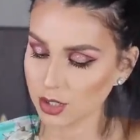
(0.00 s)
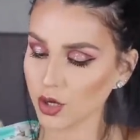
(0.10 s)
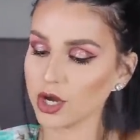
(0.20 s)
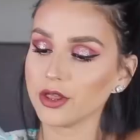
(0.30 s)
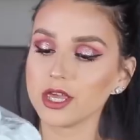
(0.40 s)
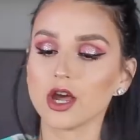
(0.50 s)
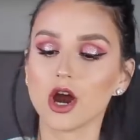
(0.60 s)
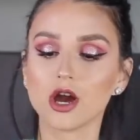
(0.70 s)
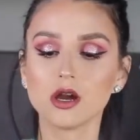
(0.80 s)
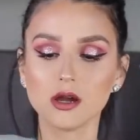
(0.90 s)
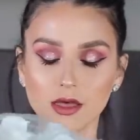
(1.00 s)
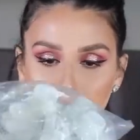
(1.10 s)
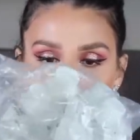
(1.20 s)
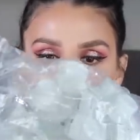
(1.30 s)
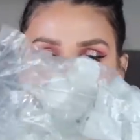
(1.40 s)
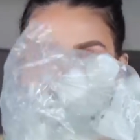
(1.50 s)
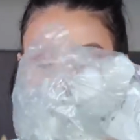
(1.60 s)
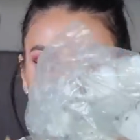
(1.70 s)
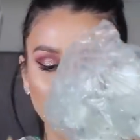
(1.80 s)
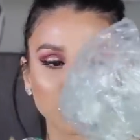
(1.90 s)
So here they are. It
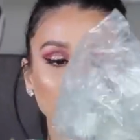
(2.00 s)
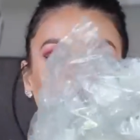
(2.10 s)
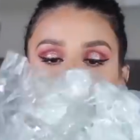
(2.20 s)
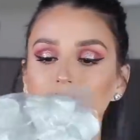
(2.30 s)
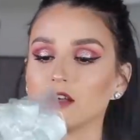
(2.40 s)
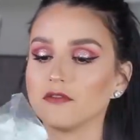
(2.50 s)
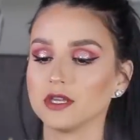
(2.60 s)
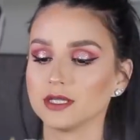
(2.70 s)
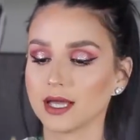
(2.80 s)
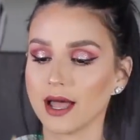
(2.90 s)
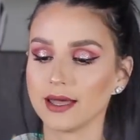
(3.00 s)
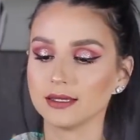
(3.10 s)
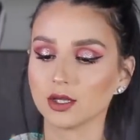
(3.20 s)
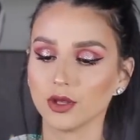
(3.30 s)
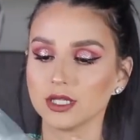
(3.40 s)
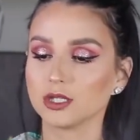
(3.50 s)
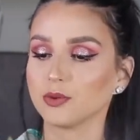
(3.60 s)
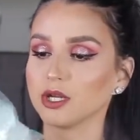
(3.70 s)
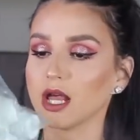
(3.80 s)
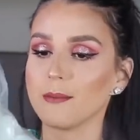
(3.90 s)
comes with 20 of these guys, so this is
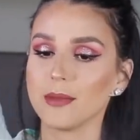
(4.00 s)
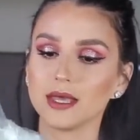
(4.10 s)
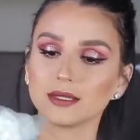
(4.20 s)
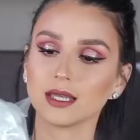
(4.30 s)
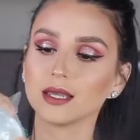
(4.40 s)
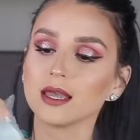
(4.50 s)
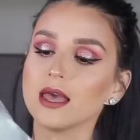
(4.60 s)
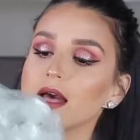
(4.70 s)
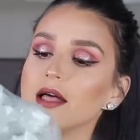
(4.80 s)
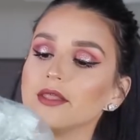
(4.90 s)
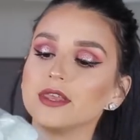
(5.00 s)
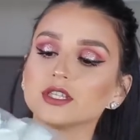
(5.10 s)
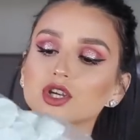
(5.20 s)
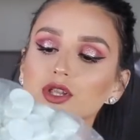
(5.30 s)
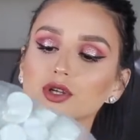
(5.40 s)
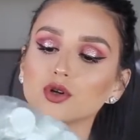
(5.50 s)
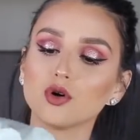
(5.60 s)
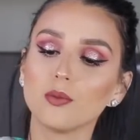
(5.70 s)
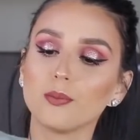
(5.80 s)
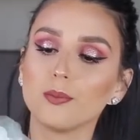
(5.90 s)
pretty amazing. These are
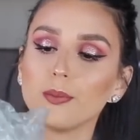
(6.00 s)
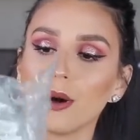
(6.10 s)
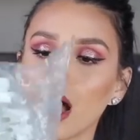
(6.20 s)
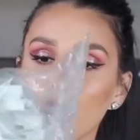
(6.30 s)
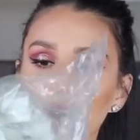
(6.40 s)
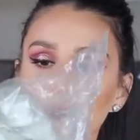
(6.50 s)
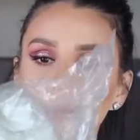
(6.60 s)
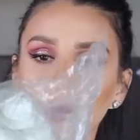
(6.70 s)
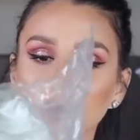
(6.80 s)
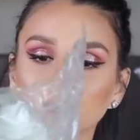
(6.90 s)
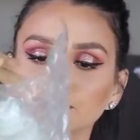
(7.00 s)
little, um,